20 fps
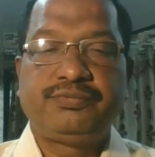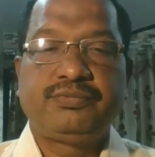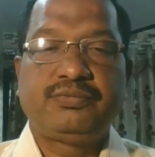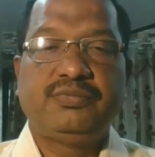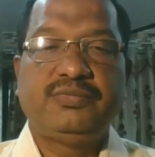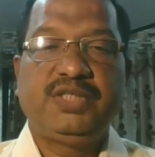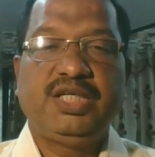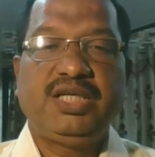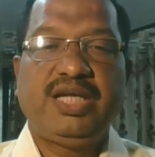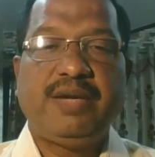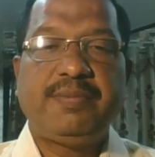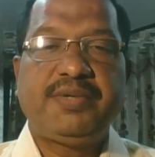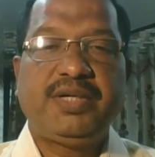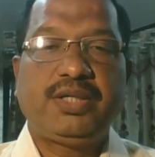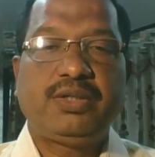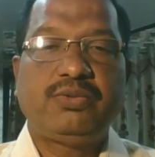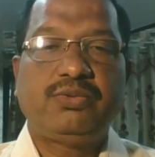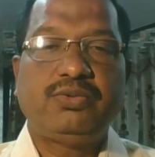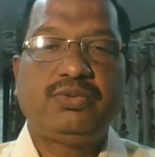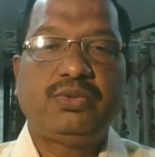Then I am
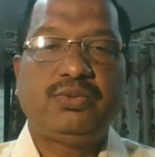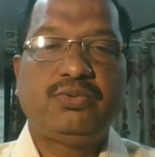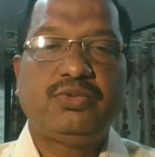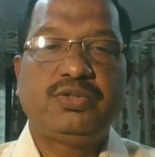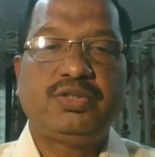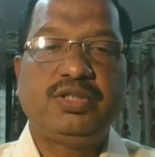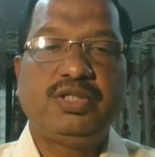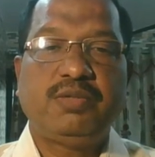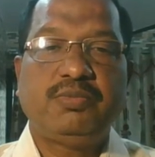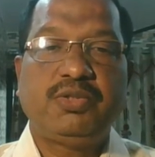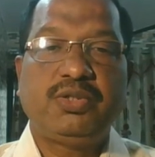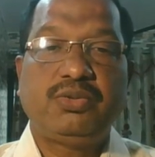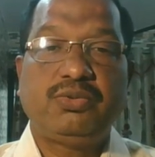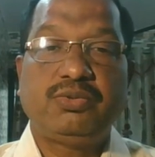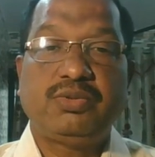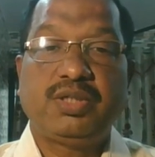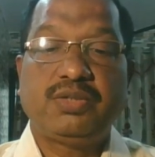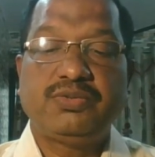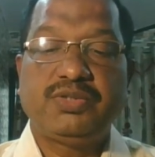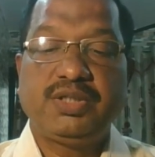taking to the question of the
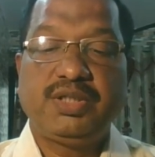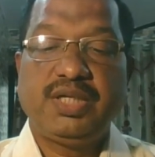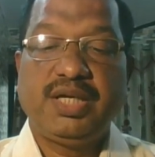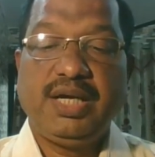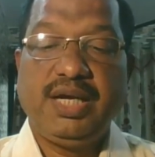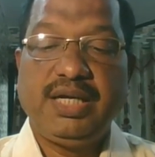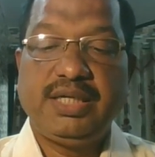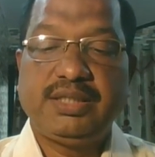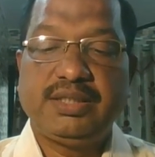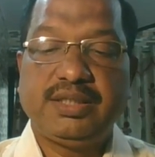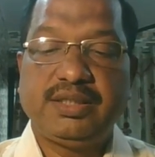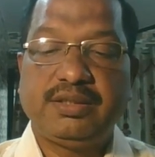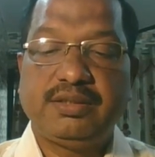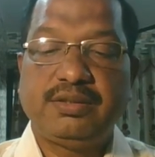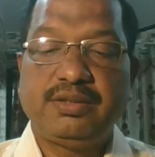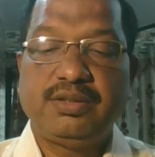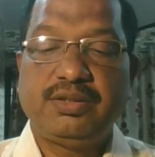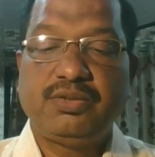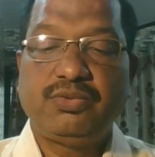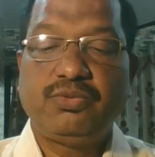2018.
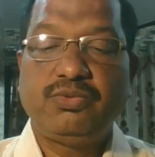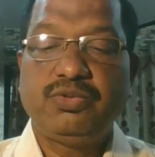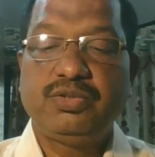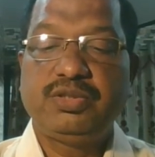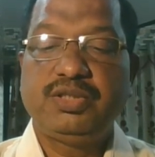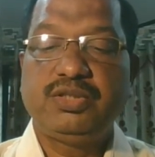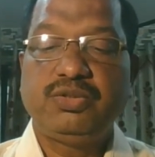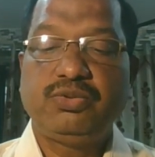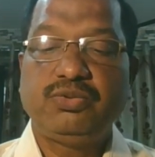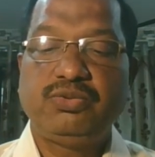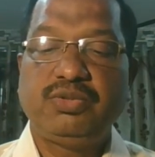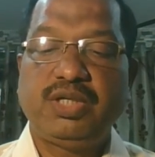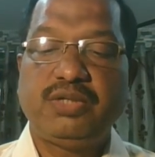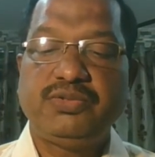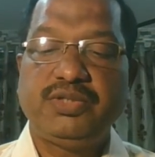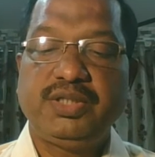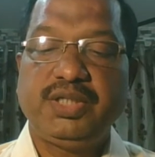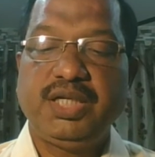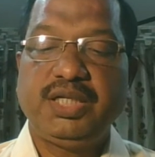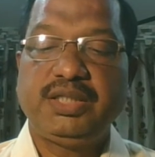Question
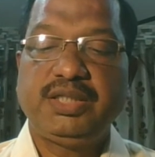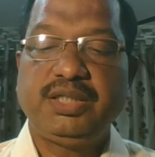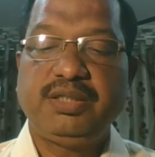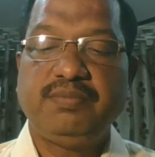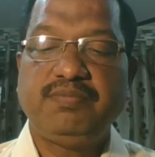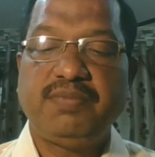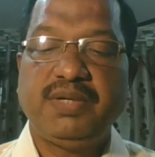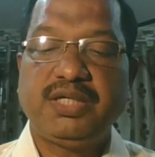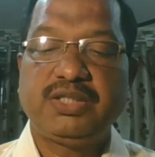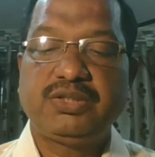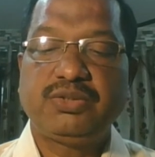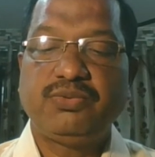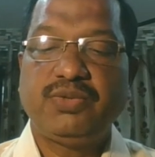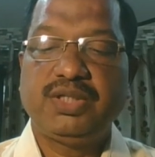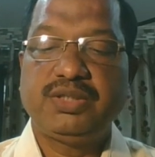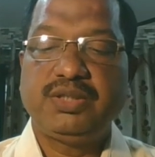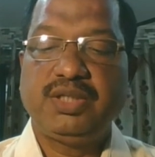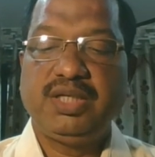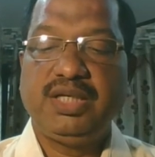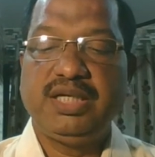2018, first
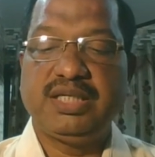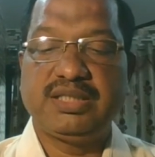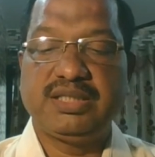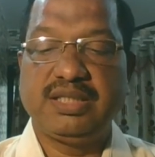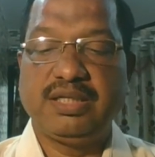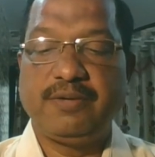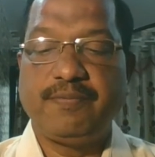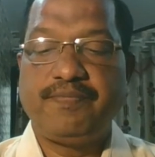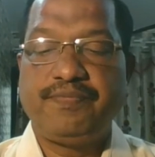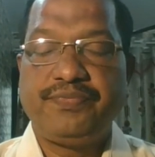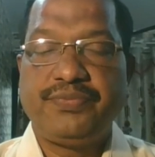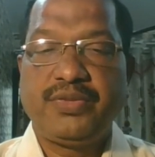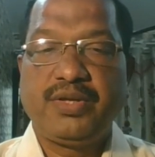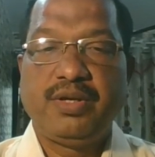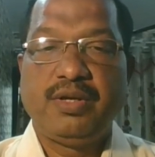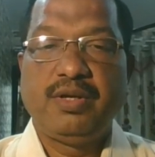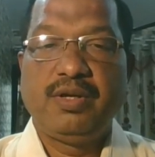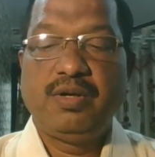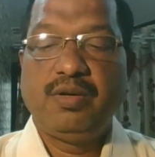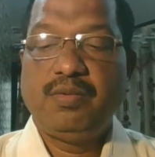was the essay.
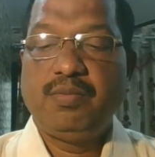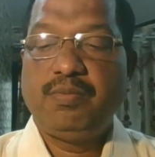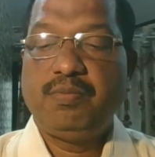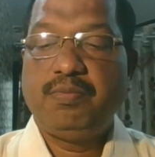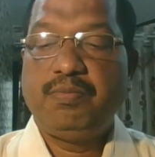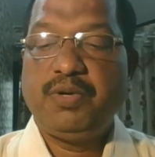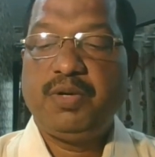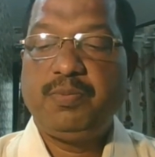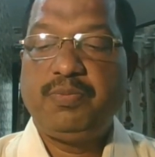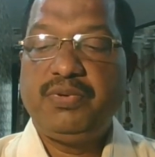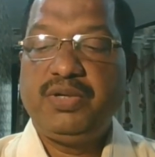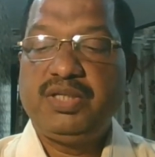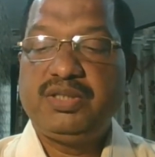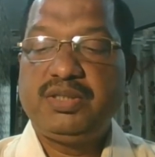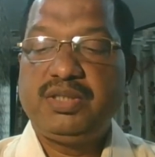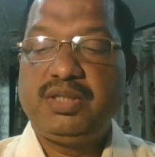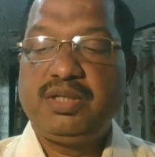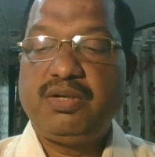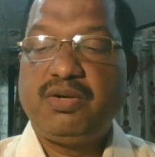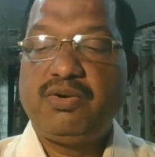
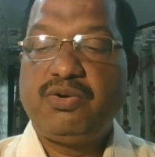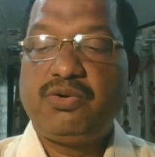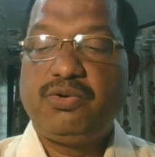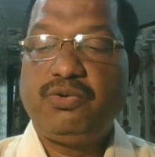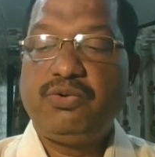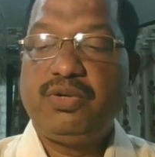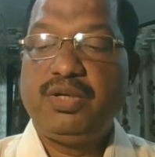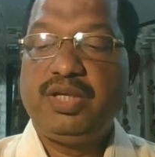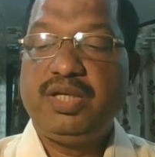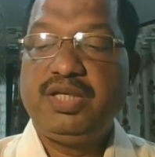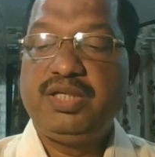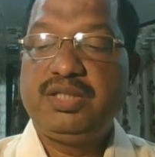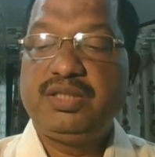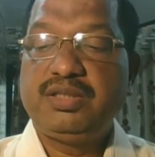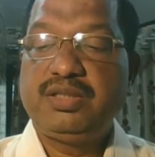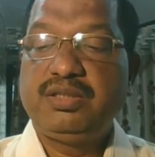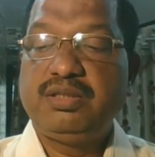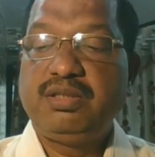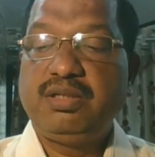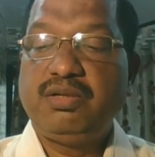Population control
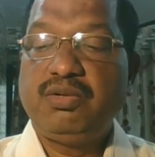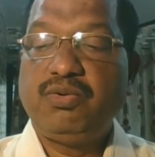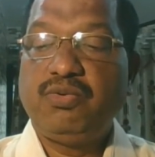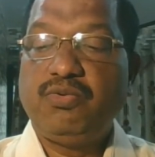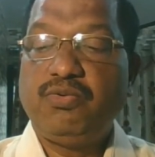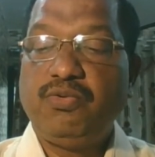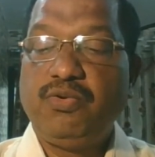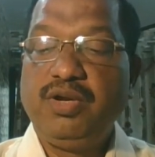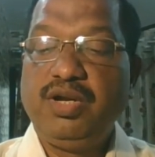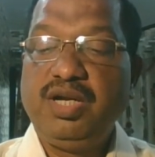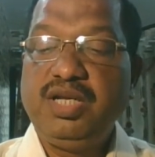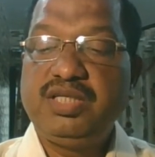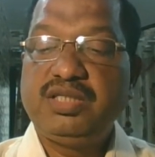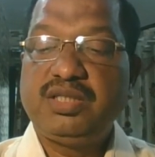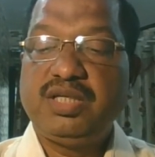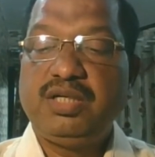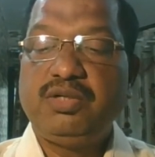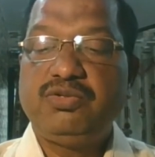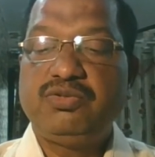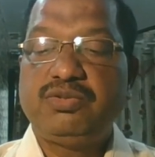is the only
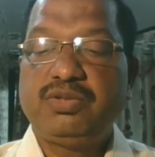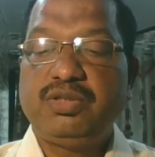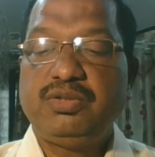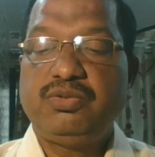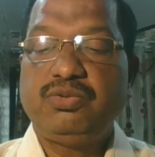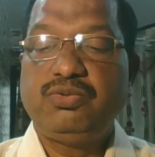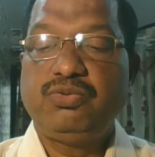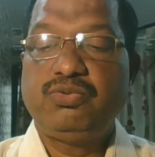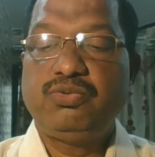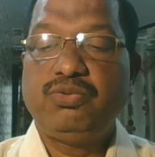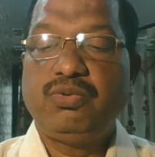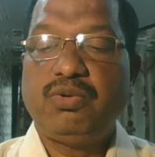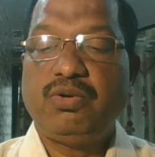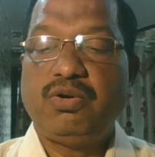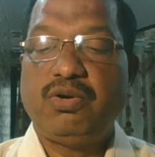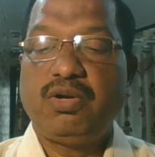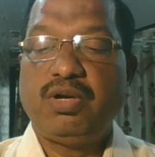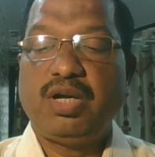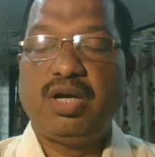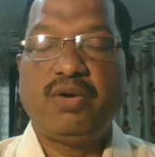solution to
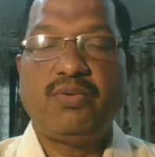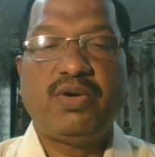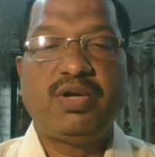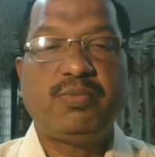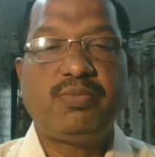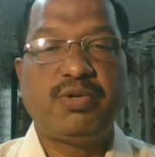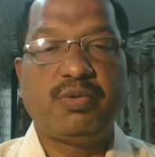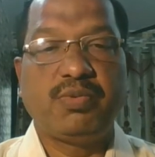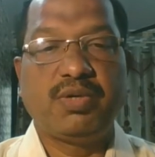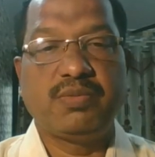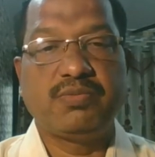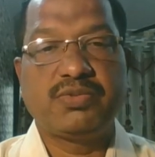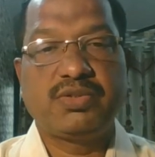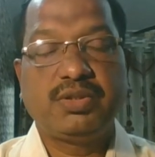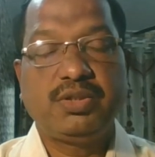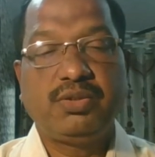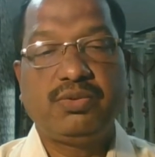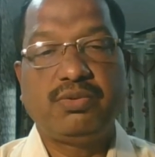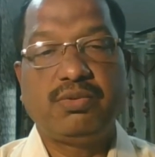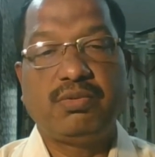all our problems.
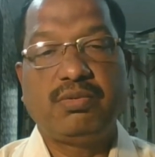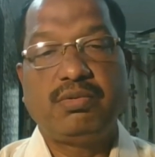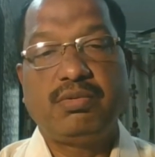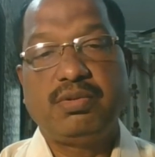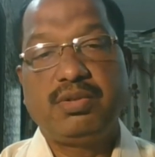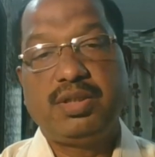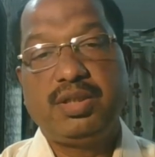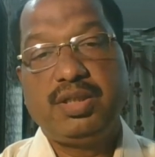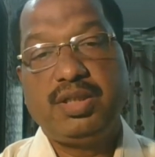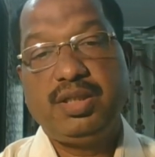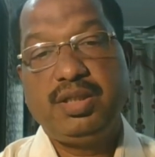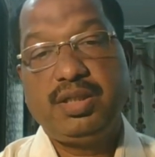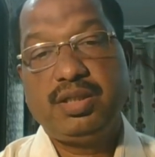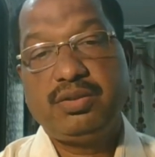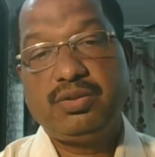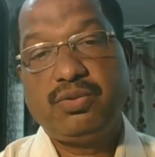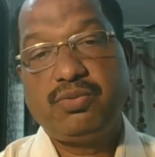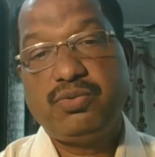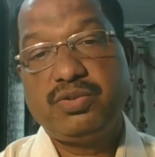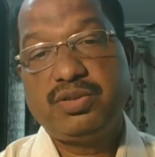Dekho, here
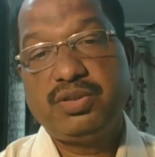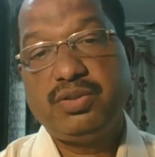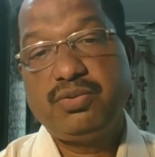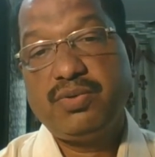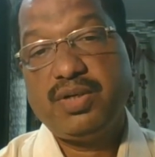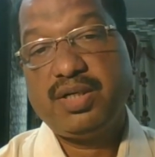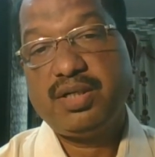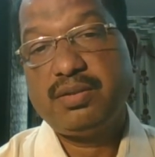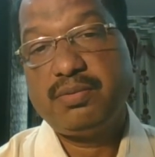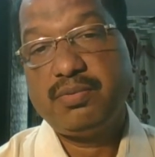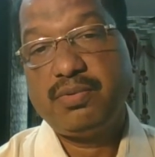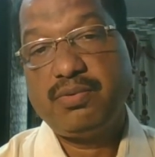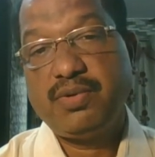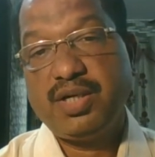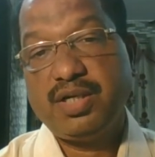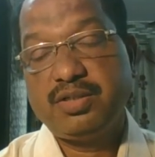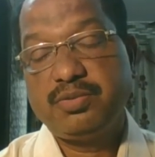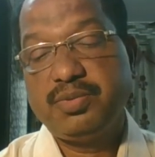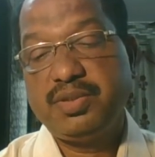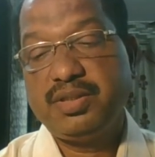the question, what
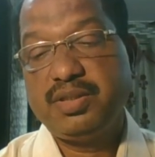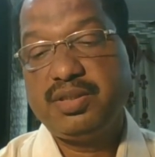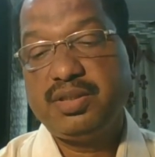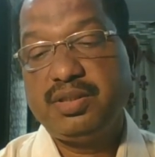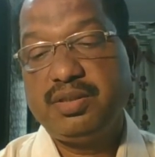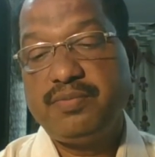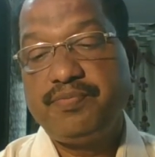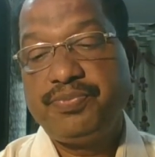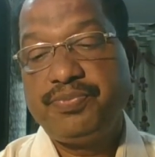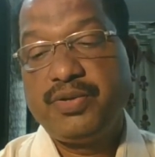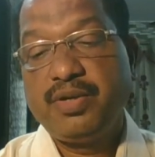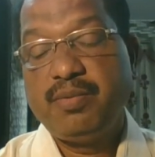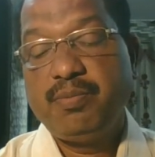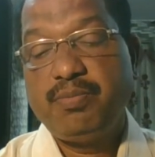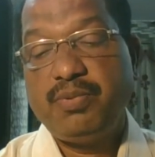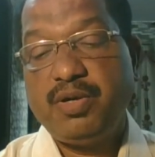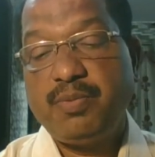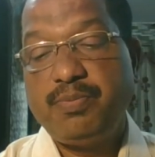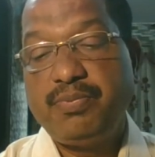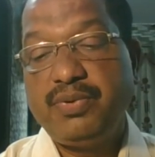has been written?
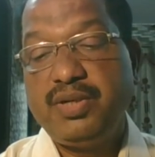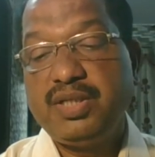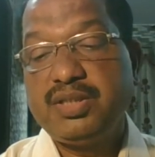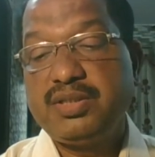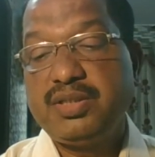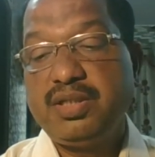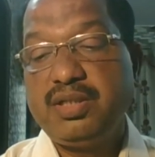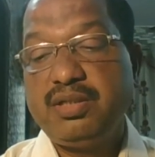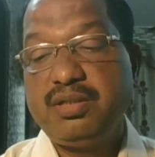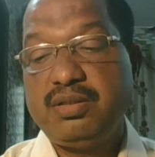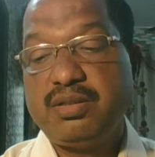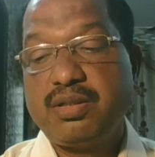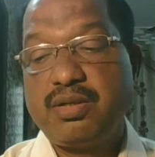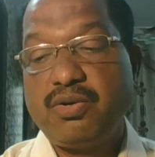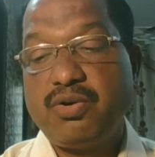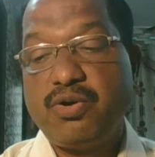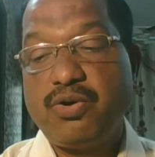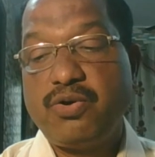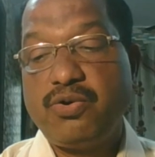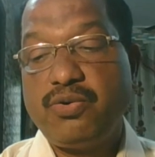Population
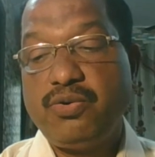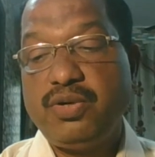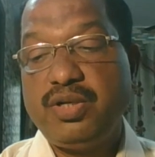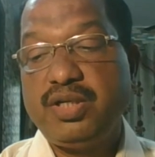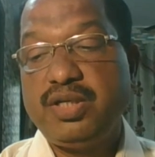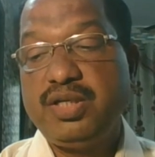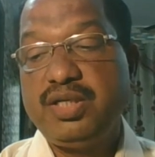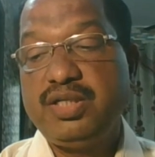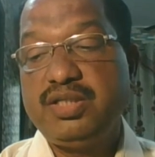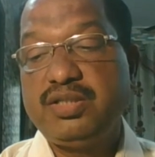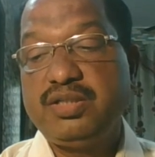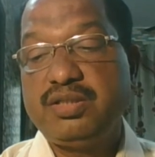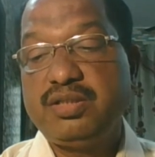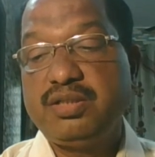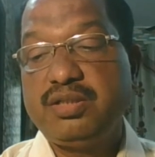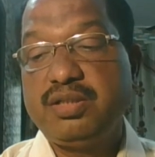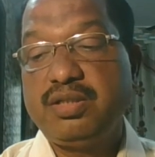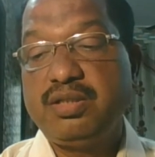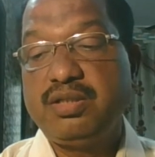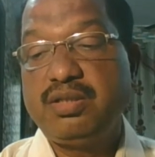control is
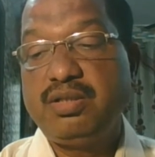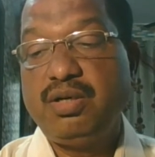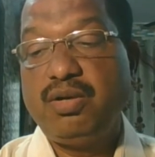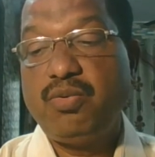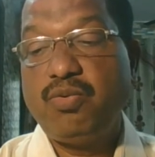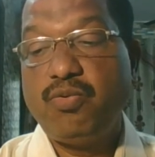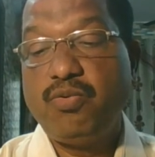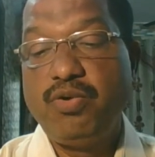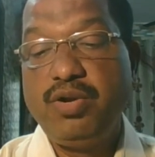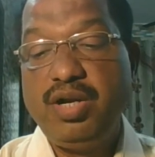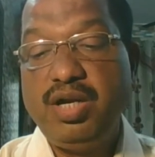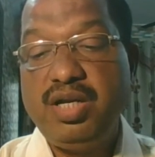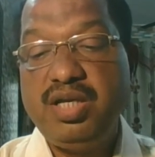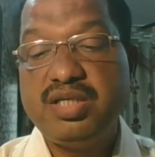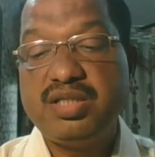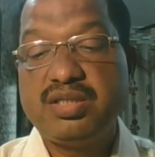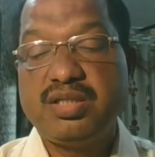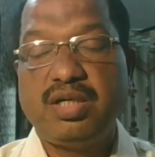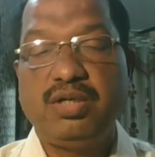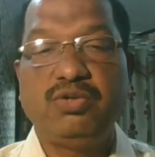the only
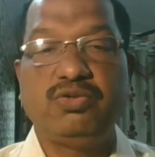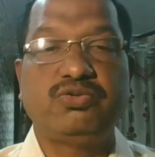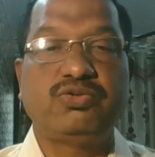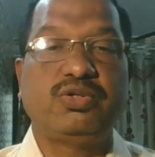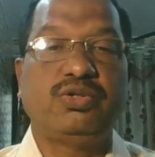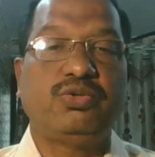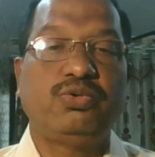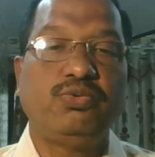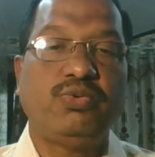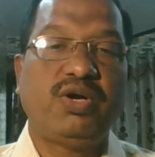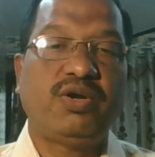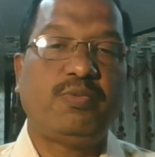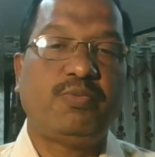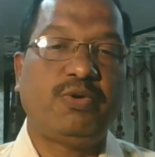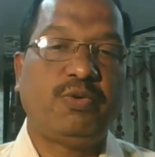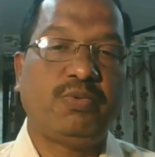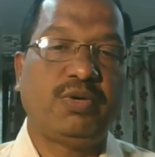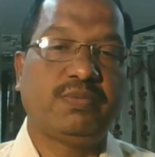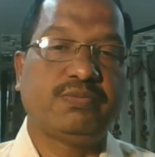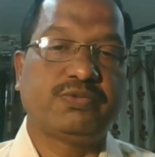solution to our
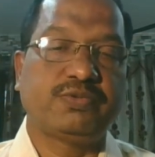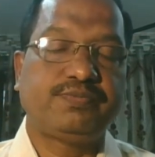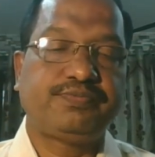problem.